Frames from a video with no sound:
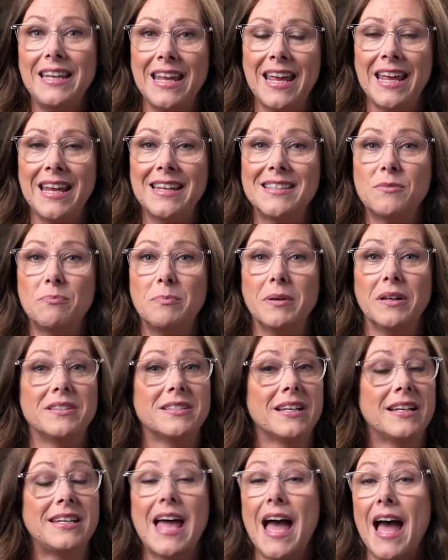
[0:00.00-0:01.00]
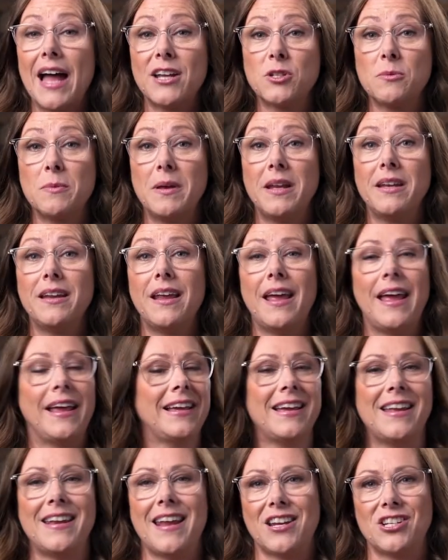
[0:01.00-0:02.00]
needs builds attachment and
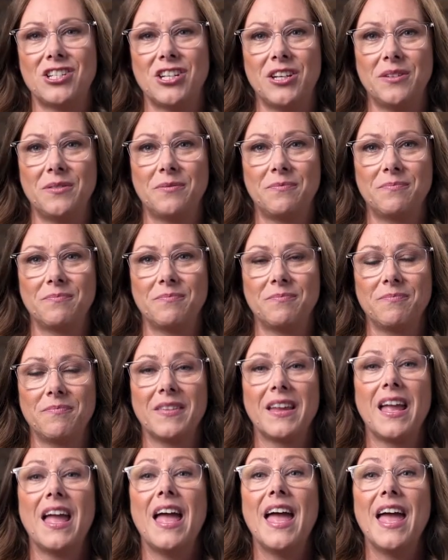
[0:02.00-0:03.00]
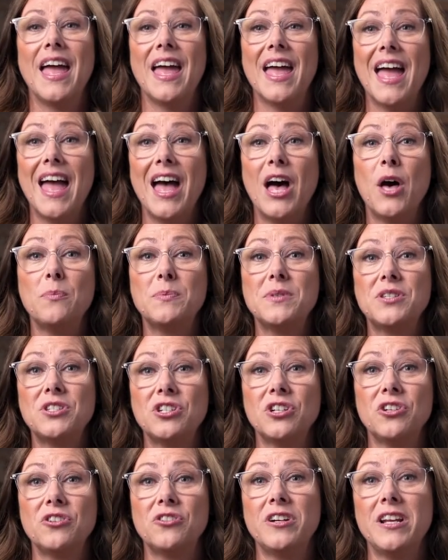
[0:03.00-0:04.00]
connection. It helps
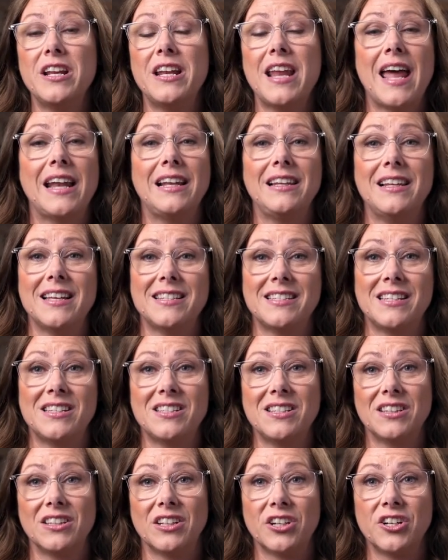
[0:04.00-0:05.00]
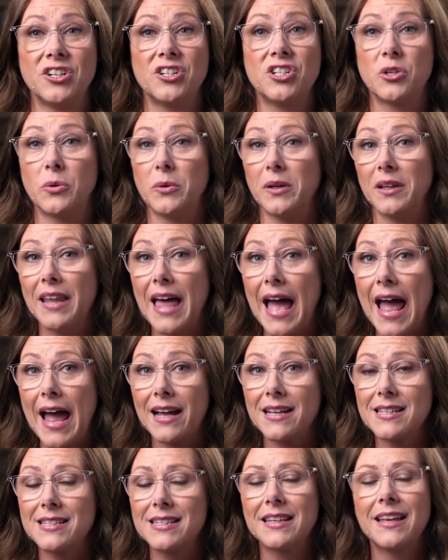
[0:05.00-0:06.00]
children and adolescents learn to
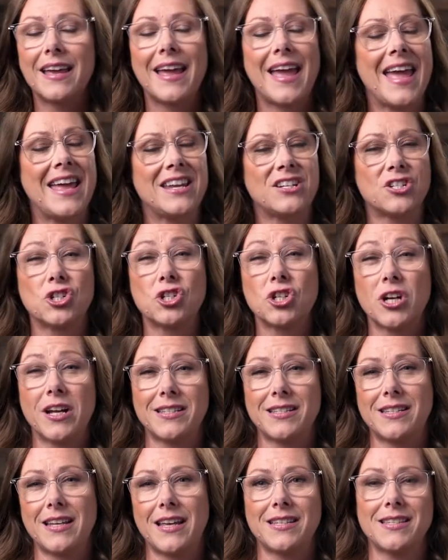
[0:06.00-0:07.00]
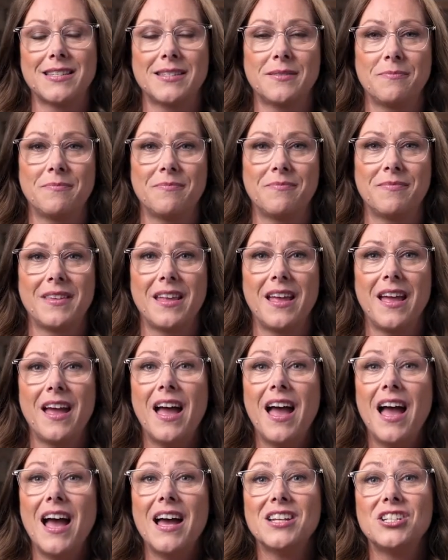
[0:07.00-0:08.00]
relax and trust us.
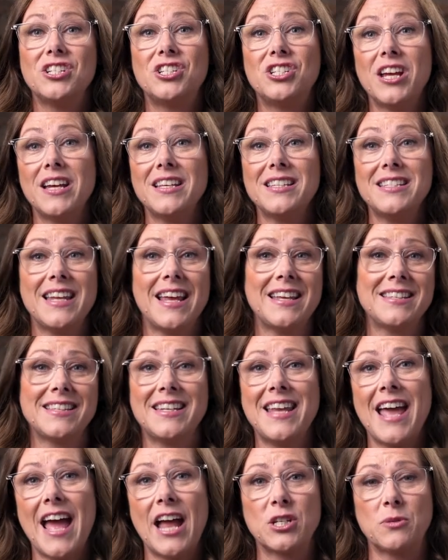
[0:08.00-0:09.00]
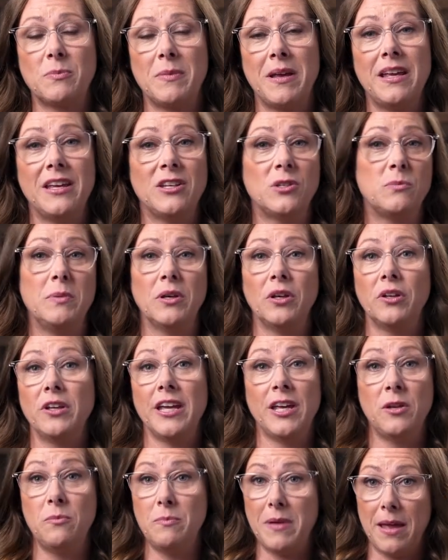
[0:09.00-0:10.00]
Just as attachment is built
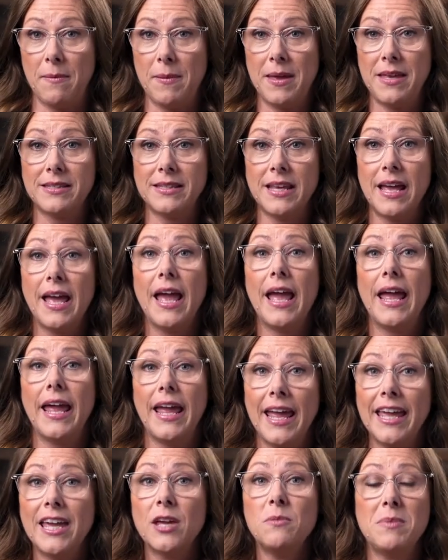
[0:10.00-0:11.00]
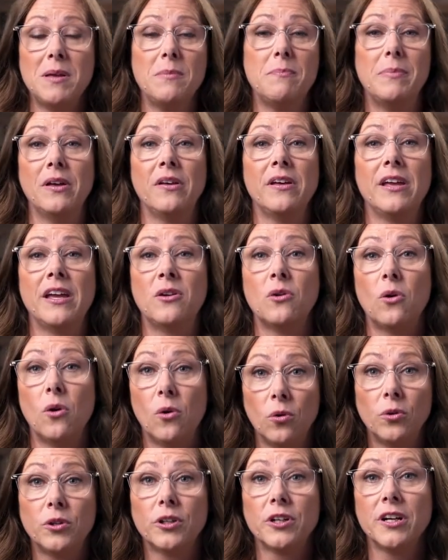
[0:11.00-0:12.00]
in babies, it can be built in
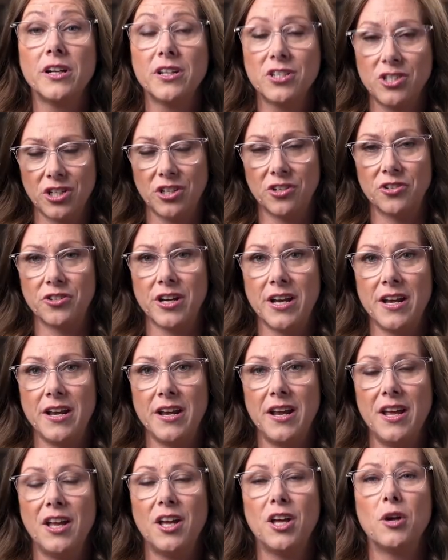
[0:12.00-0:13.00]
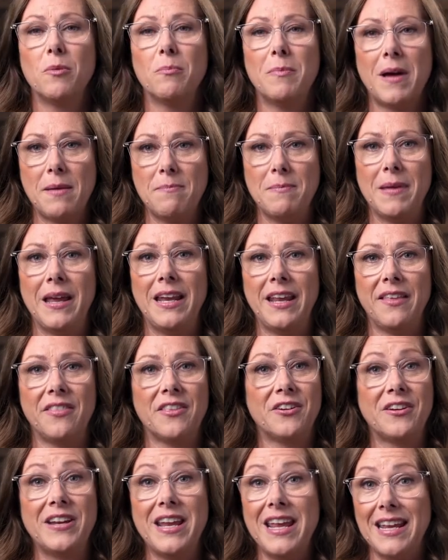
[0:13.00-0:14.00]
older children by meeting
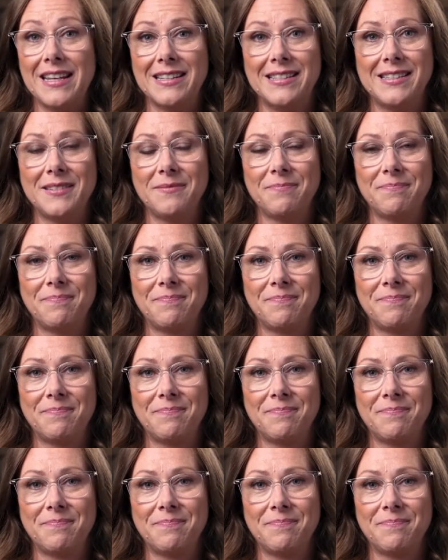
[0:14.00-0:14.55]
their needs.